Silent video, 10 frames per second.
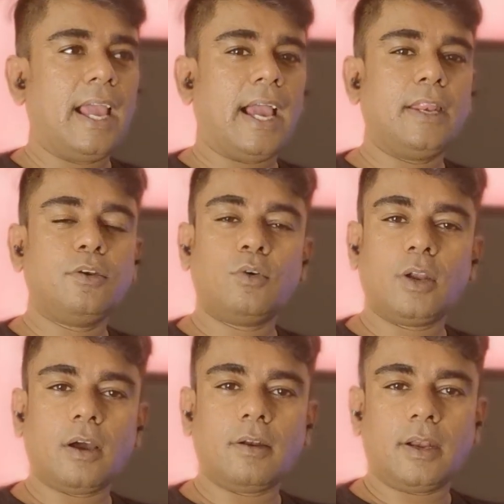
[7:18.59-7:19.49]
And you
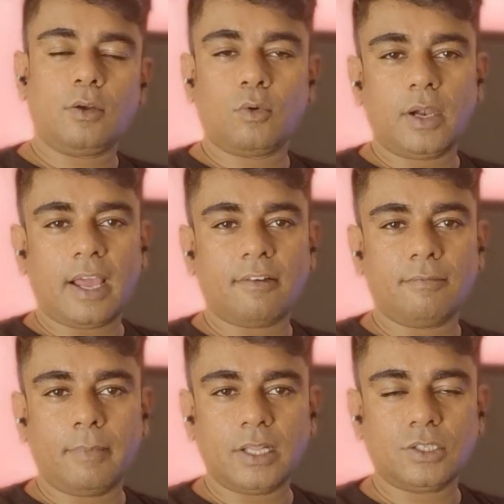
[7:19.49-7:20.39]
don't have
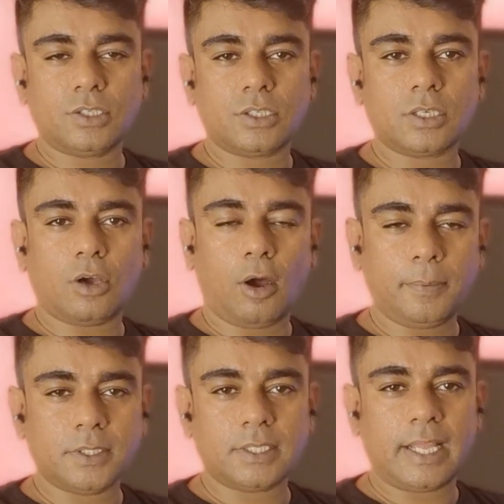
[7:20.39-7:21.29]
much
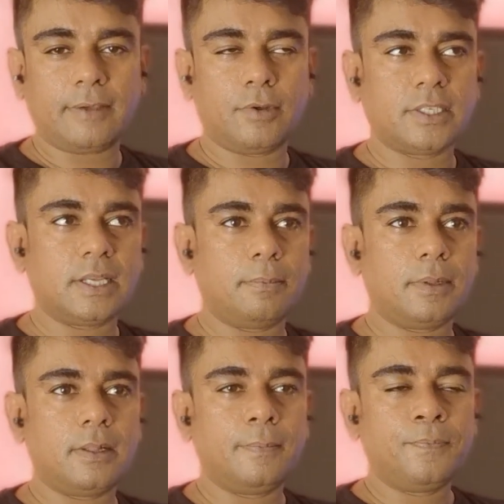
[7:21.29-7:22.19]
options. Like, for example,